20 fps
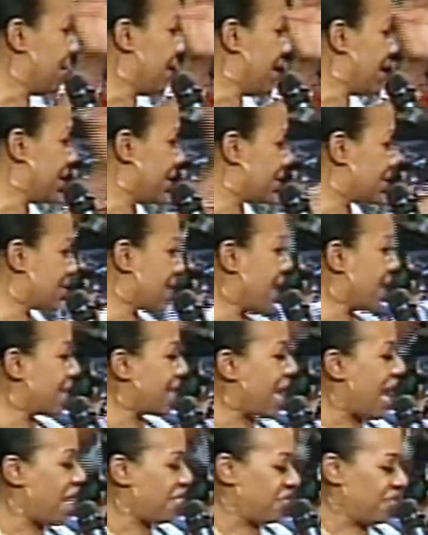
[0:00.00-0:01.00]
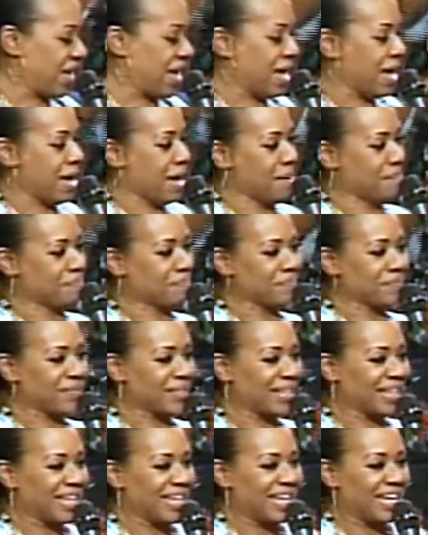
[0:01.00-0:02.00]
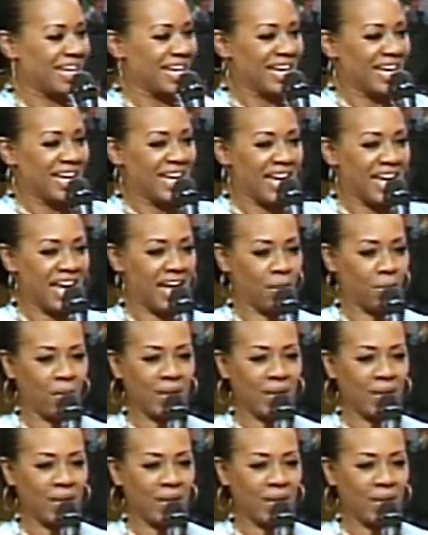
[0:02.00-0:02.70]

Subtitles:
Let's thank God for him and